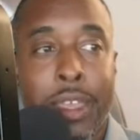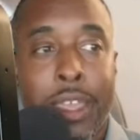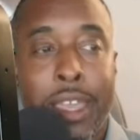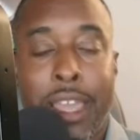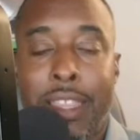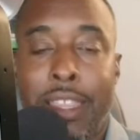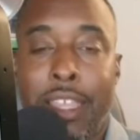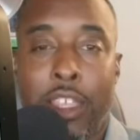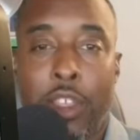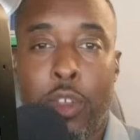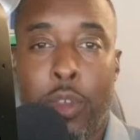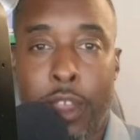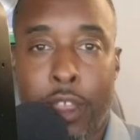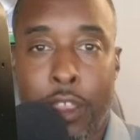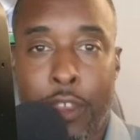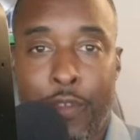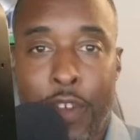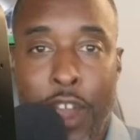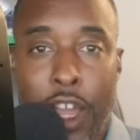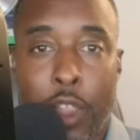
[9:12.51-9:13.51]
And then you hear the
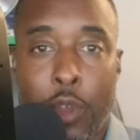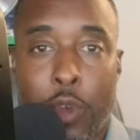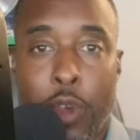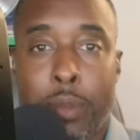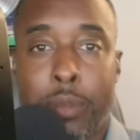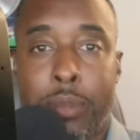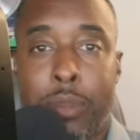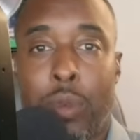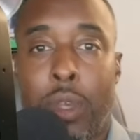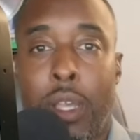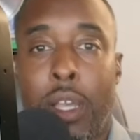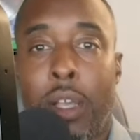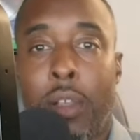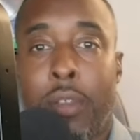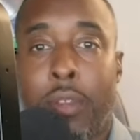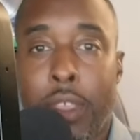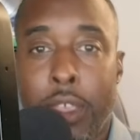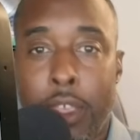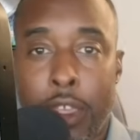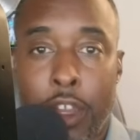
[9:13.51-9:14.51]
follow-ups.
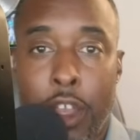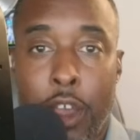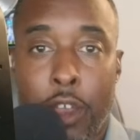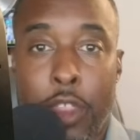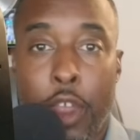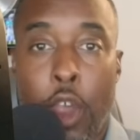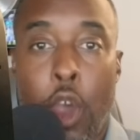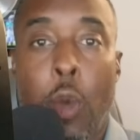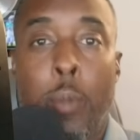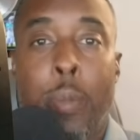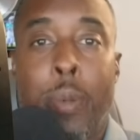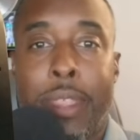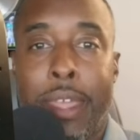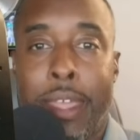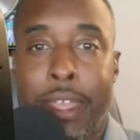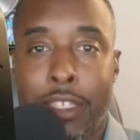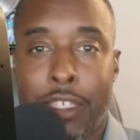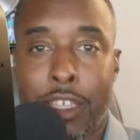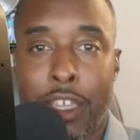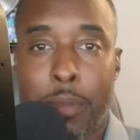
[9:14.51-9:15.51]
Well, you know, the hoping that
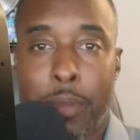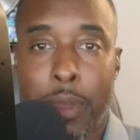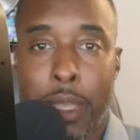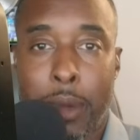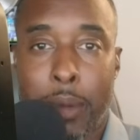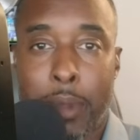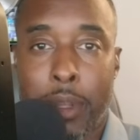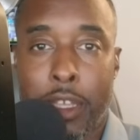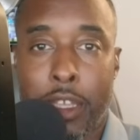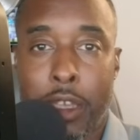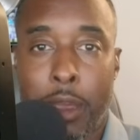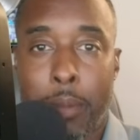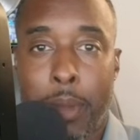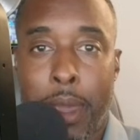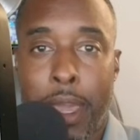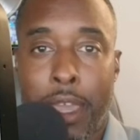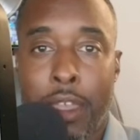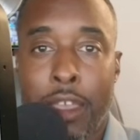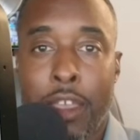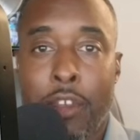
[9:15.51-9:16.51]
he's going to be able to come
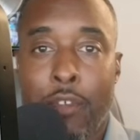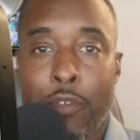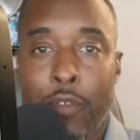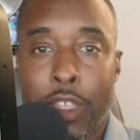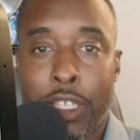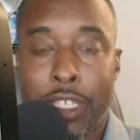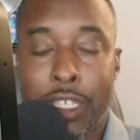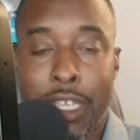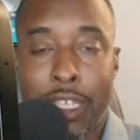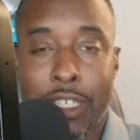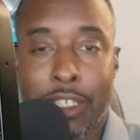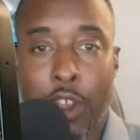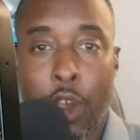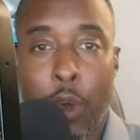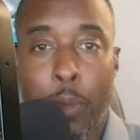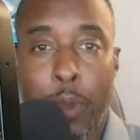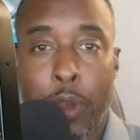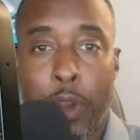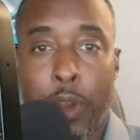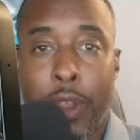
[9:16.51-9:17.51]
back for the season
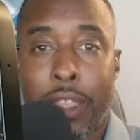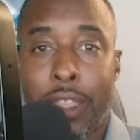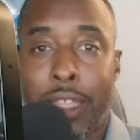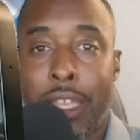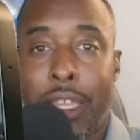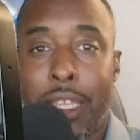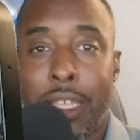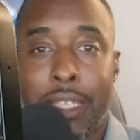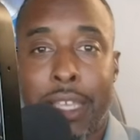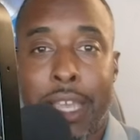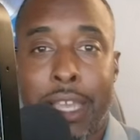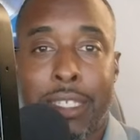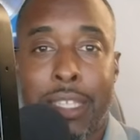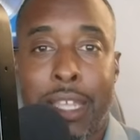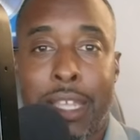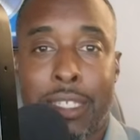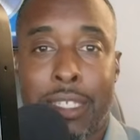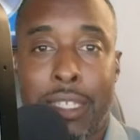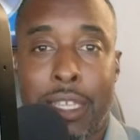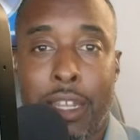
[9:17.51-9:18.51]
opener. And then he has
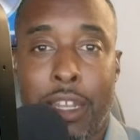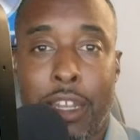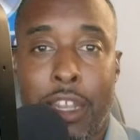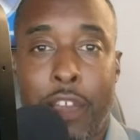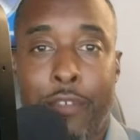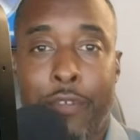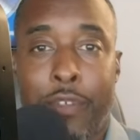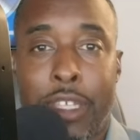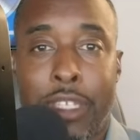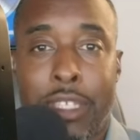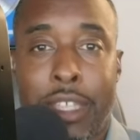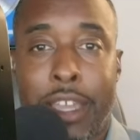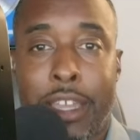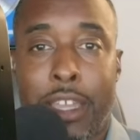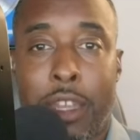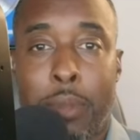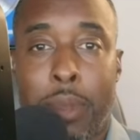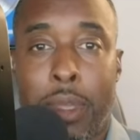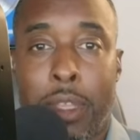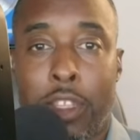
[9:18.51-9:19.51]
not seen enough, and he's not going
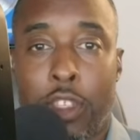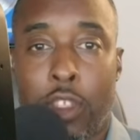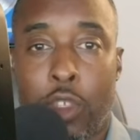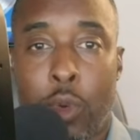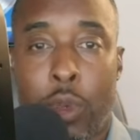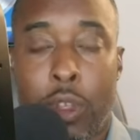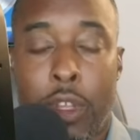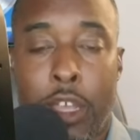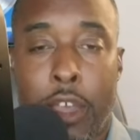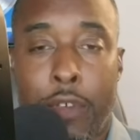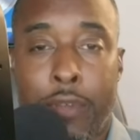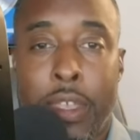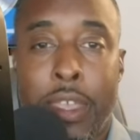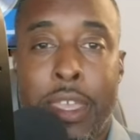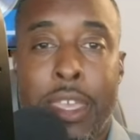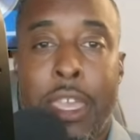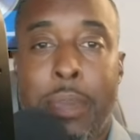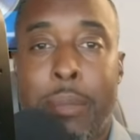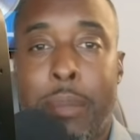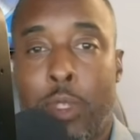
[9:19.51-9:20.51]
to be able to do enough
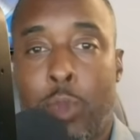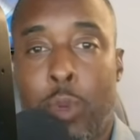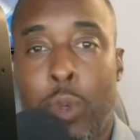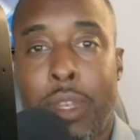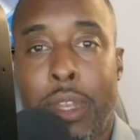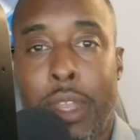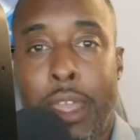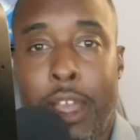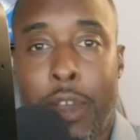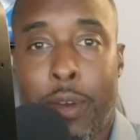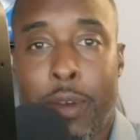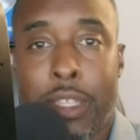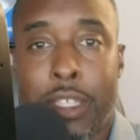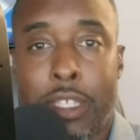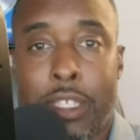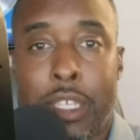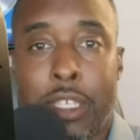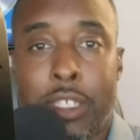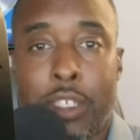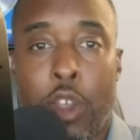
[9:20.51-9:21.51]
in between now and the
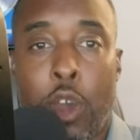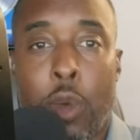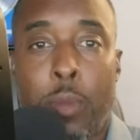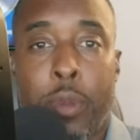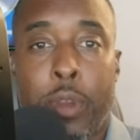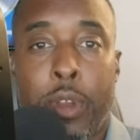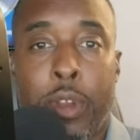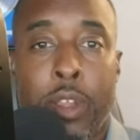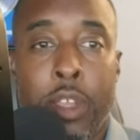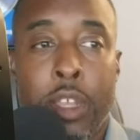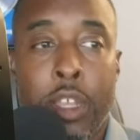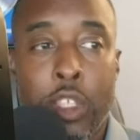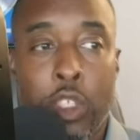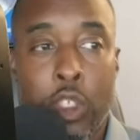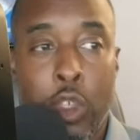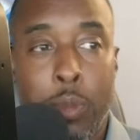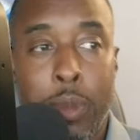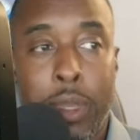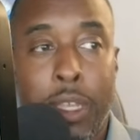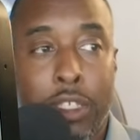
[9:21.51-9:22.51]
season opener
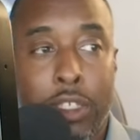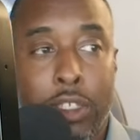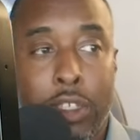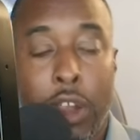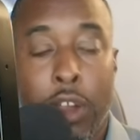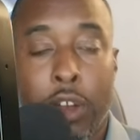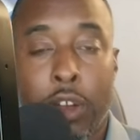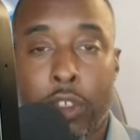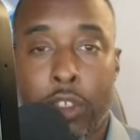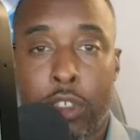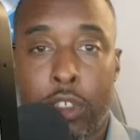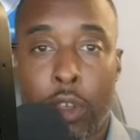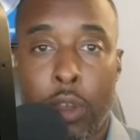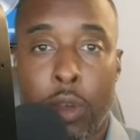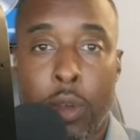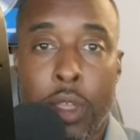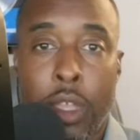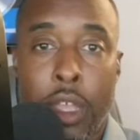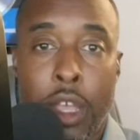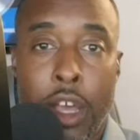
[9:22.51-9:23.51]
to be a starter.
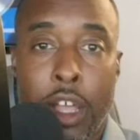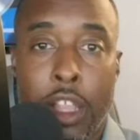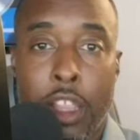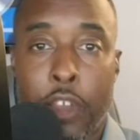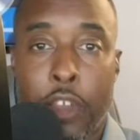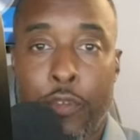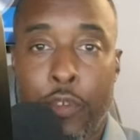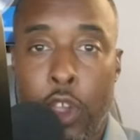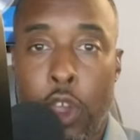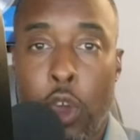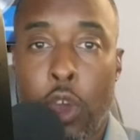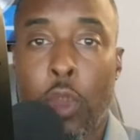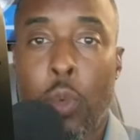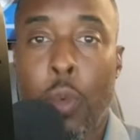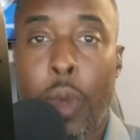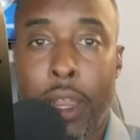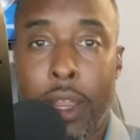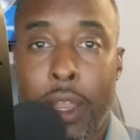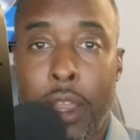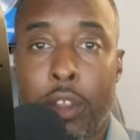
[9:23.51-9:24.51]
So look for Cody
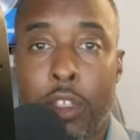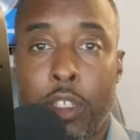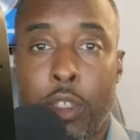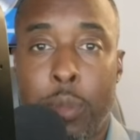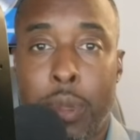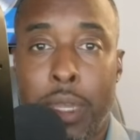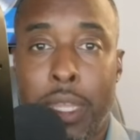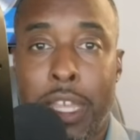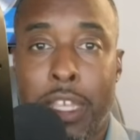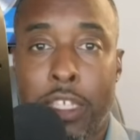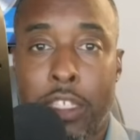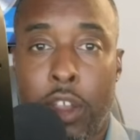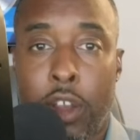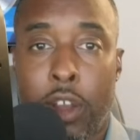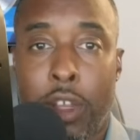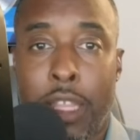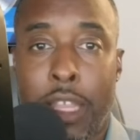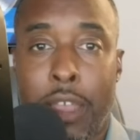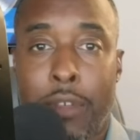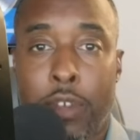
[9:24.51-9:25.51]
Whitehair to be that
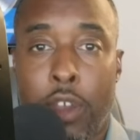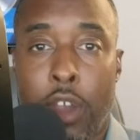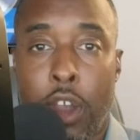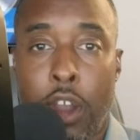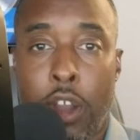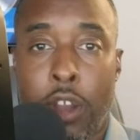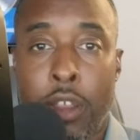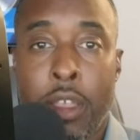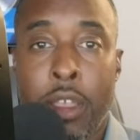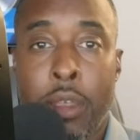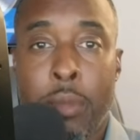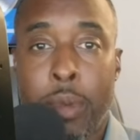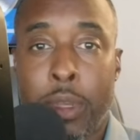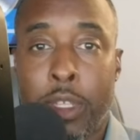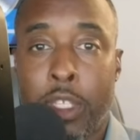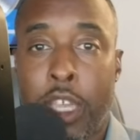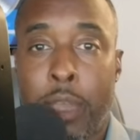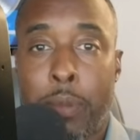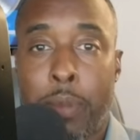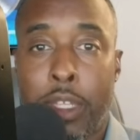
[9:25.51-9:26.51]
starting left guard, but
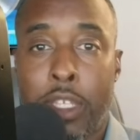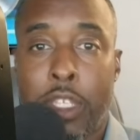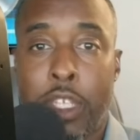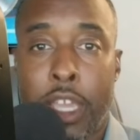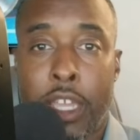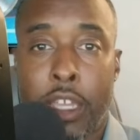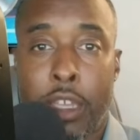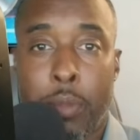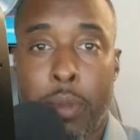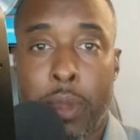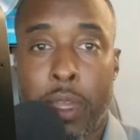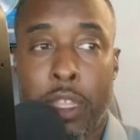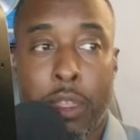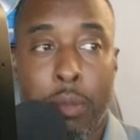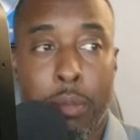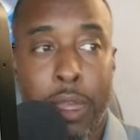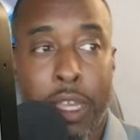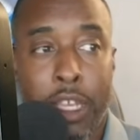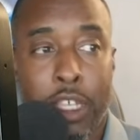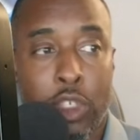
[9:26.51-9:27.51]
JPJ could be in the
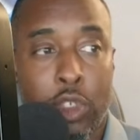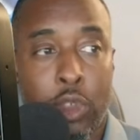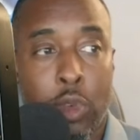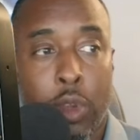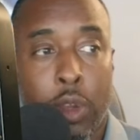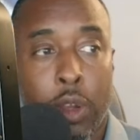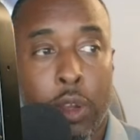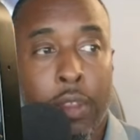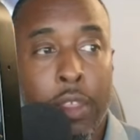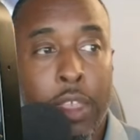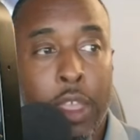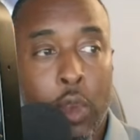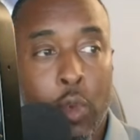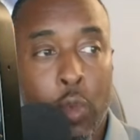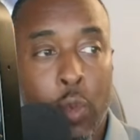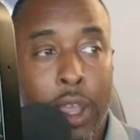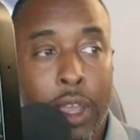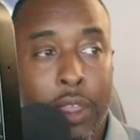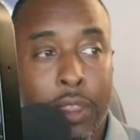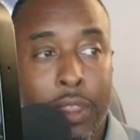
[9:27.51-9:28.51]
mix sooner
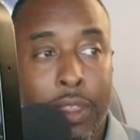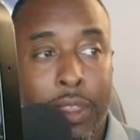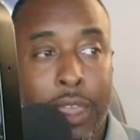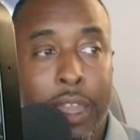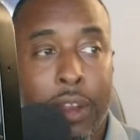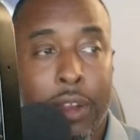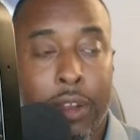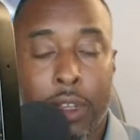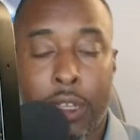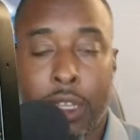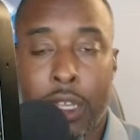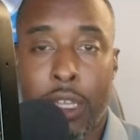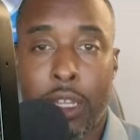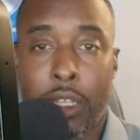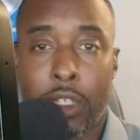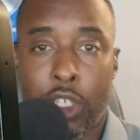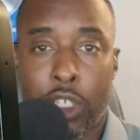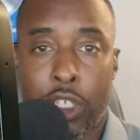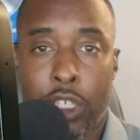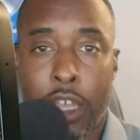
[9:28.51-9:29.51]
rather than later. Again,
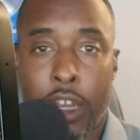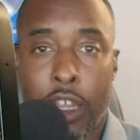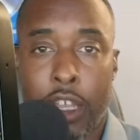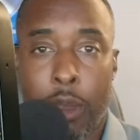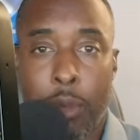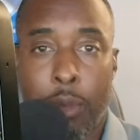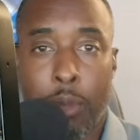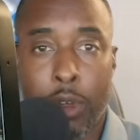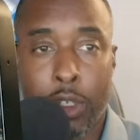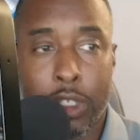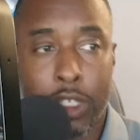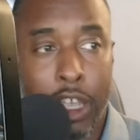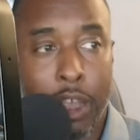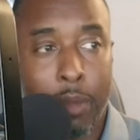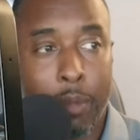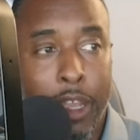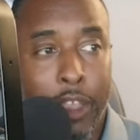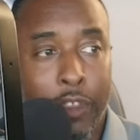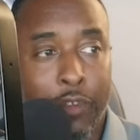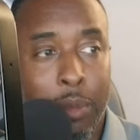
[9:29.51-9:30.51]
just got a couple more sound
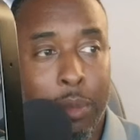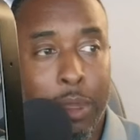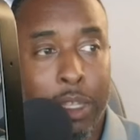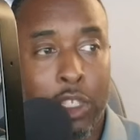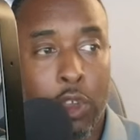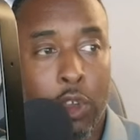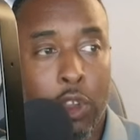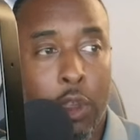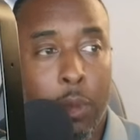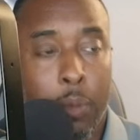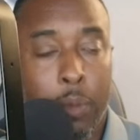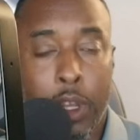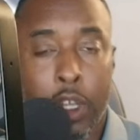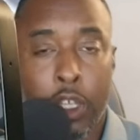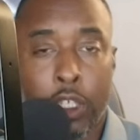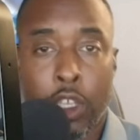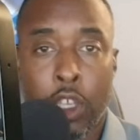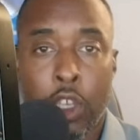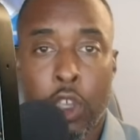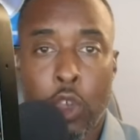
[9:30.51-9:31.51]
bites from Antonio
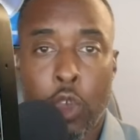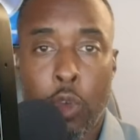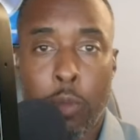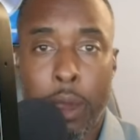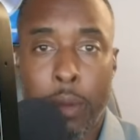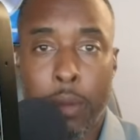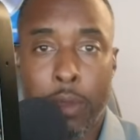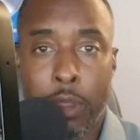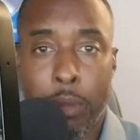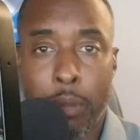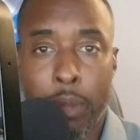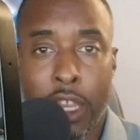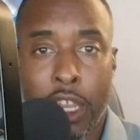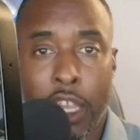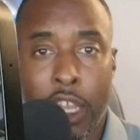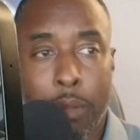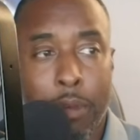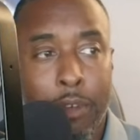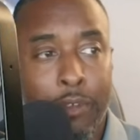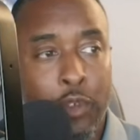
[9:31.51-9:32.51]
Pierce, who met with the
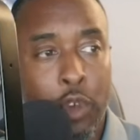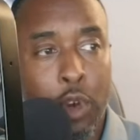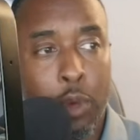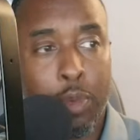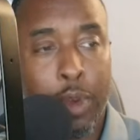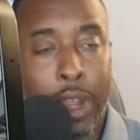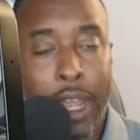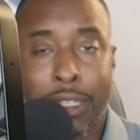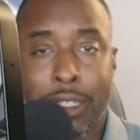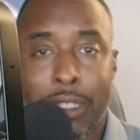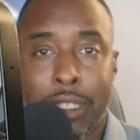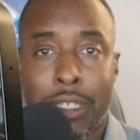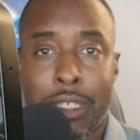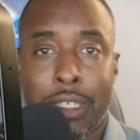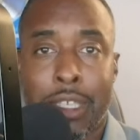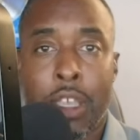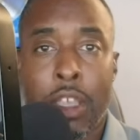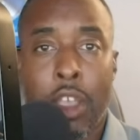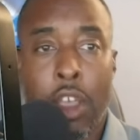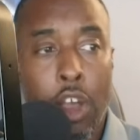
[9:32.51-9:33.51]
media before practice
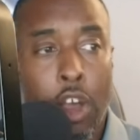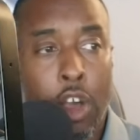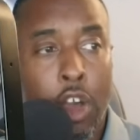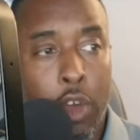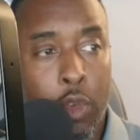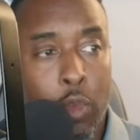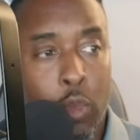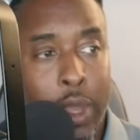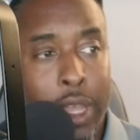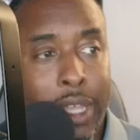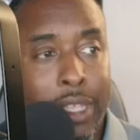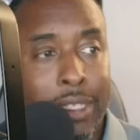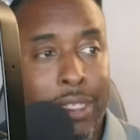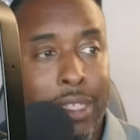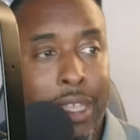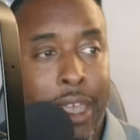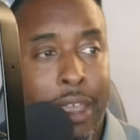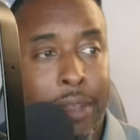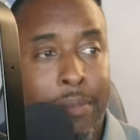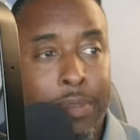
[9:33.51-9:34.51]
on
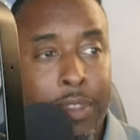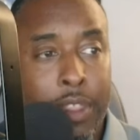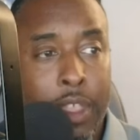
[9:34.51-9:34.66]
Wednesday.